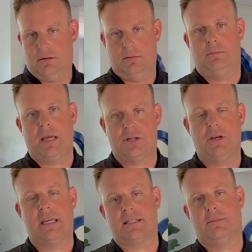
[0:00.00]
make sure
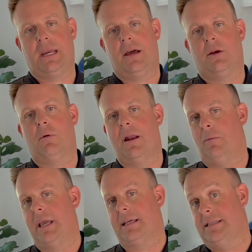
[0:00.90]
you get somebody out here right
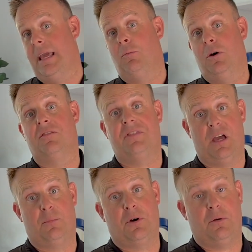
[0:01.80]
away because they will
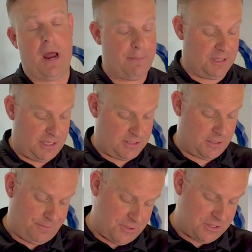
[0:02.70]
fail pretty rapidly.
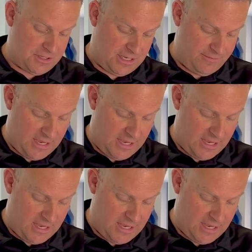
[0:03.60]
So just give you a